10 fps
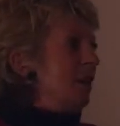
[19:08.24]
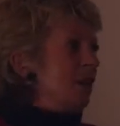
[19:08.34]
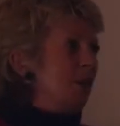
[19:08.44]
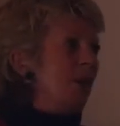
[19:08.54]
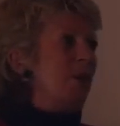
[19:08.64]

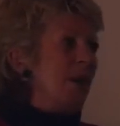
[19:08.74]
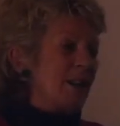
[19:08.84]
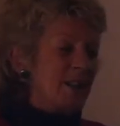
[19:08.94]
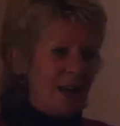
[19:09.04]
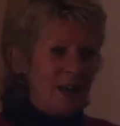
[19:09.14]
So anyway, I
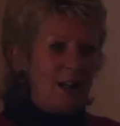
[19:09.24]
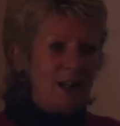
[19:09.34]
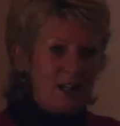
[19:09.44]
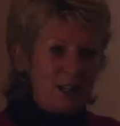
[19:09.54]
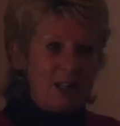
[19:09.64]
sat and I
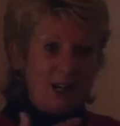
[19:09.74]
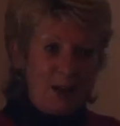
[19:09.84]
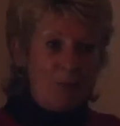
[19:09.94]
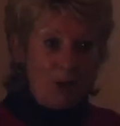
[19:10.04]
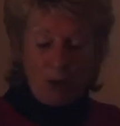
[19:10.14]
listened and I
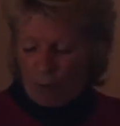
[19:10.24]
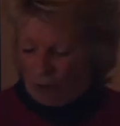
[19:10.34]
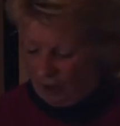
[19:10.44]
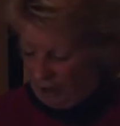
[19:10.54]
recorded